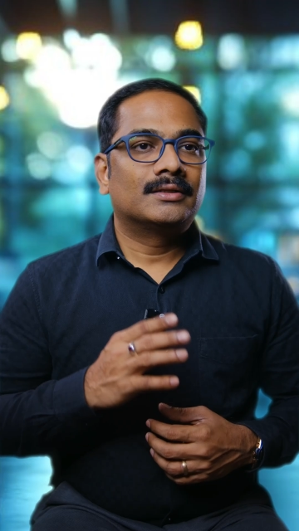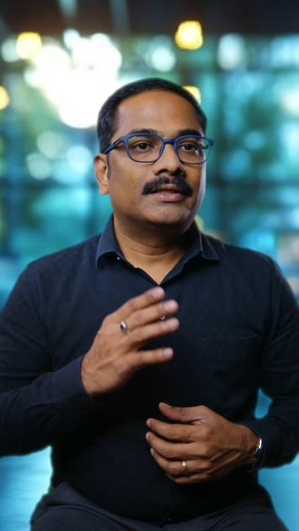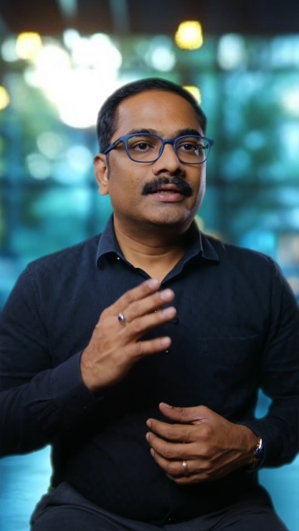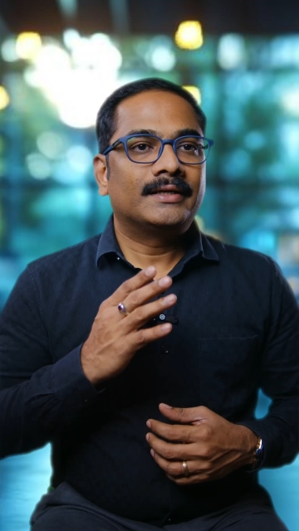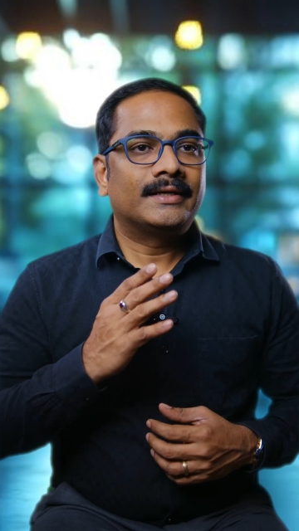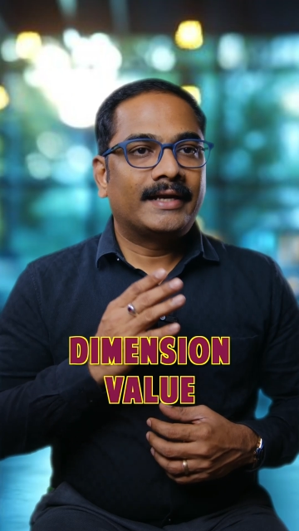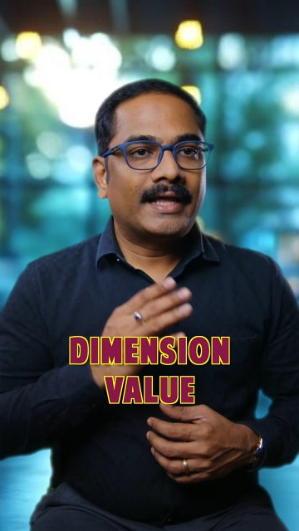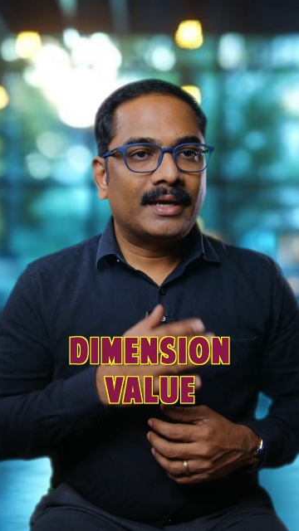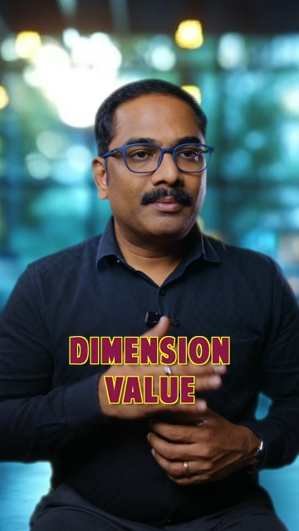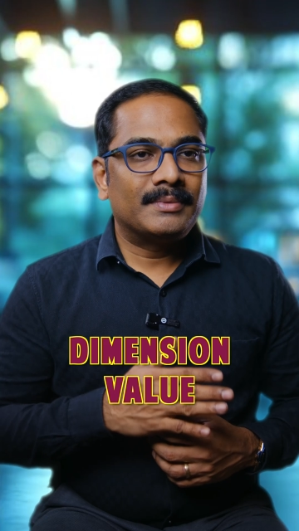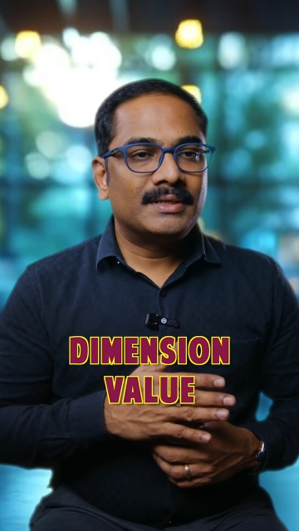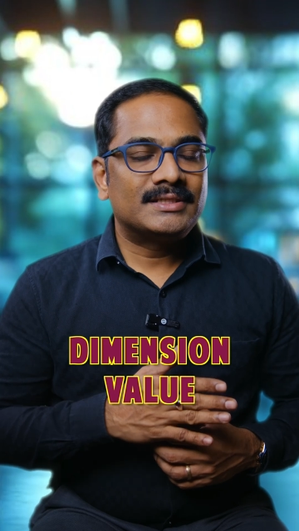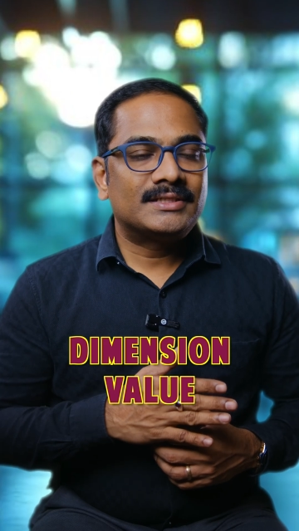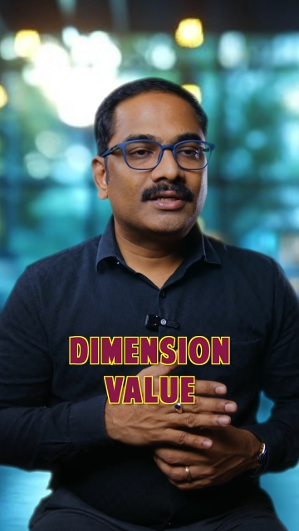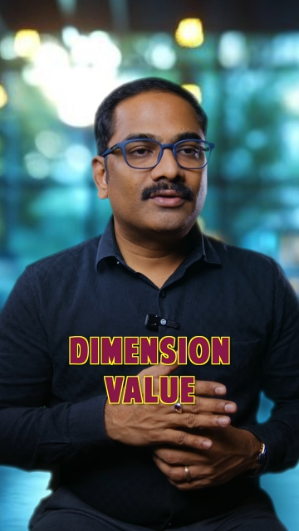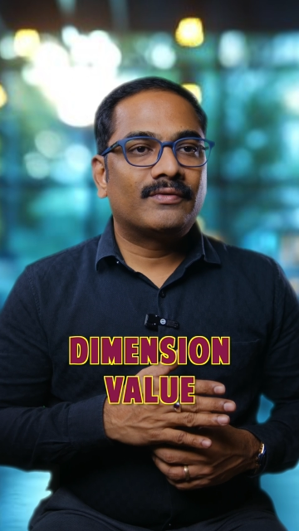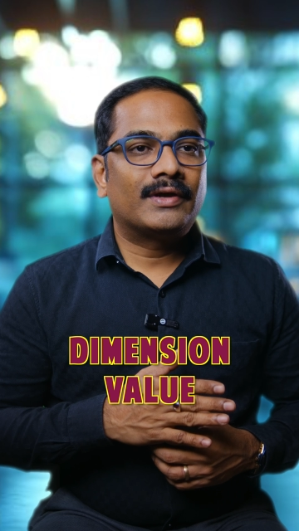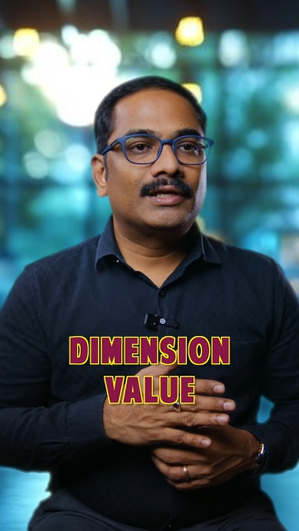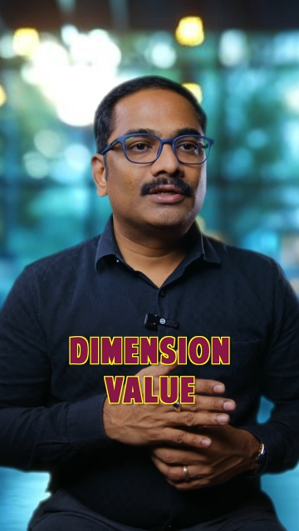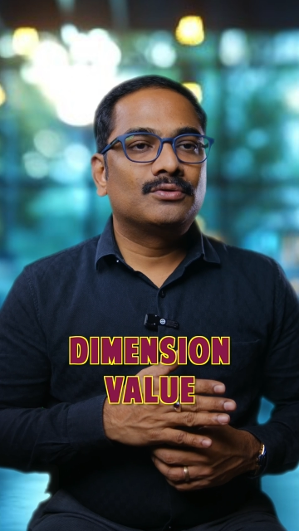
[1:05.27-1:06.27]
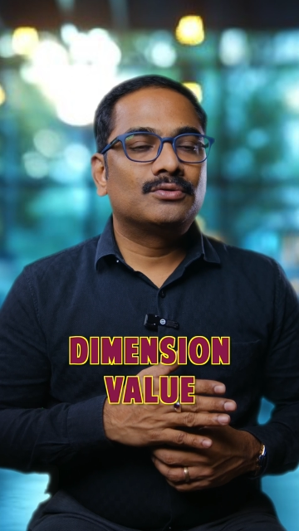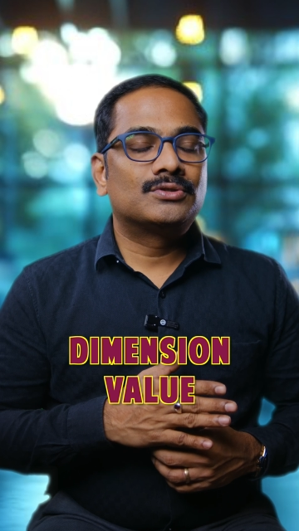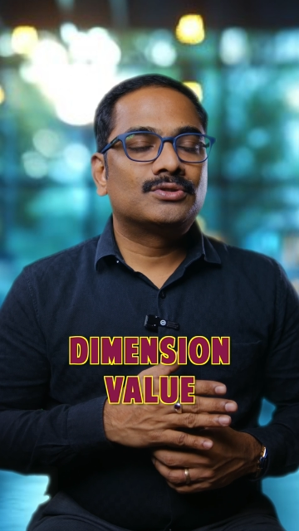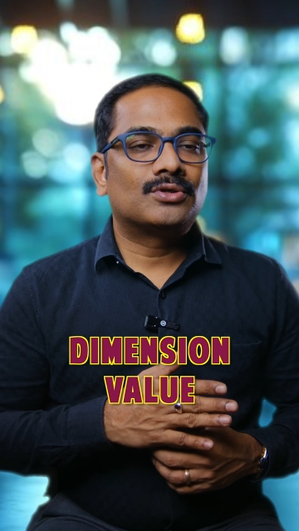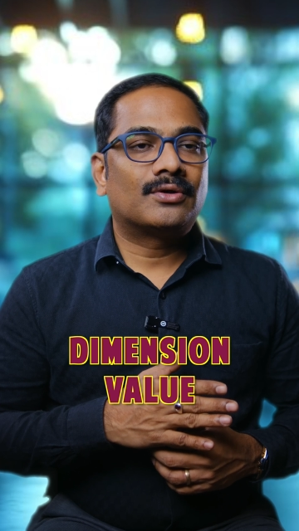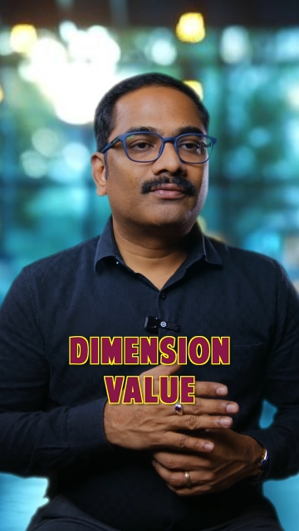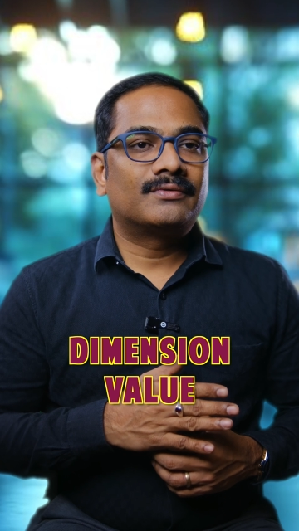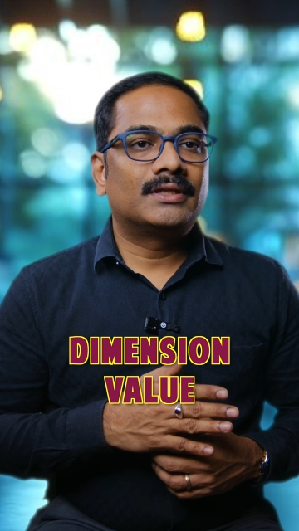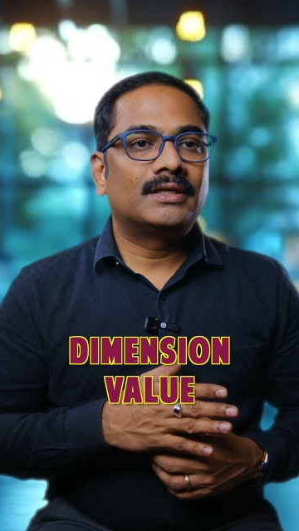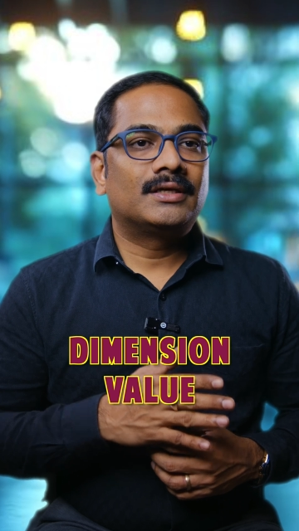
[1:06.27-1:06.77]
the dimension values
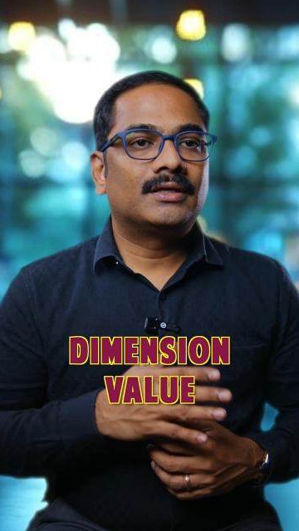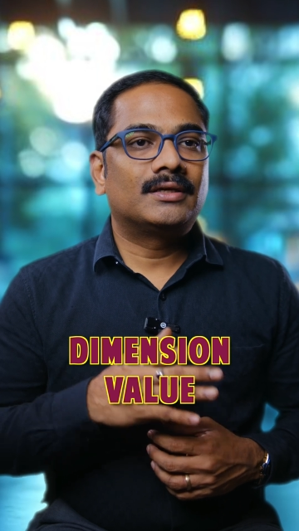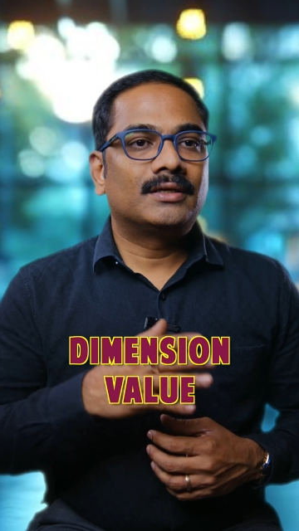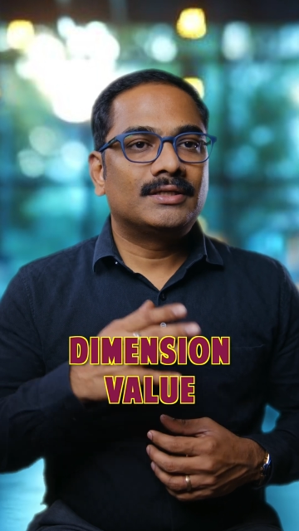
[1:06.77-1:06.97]
of the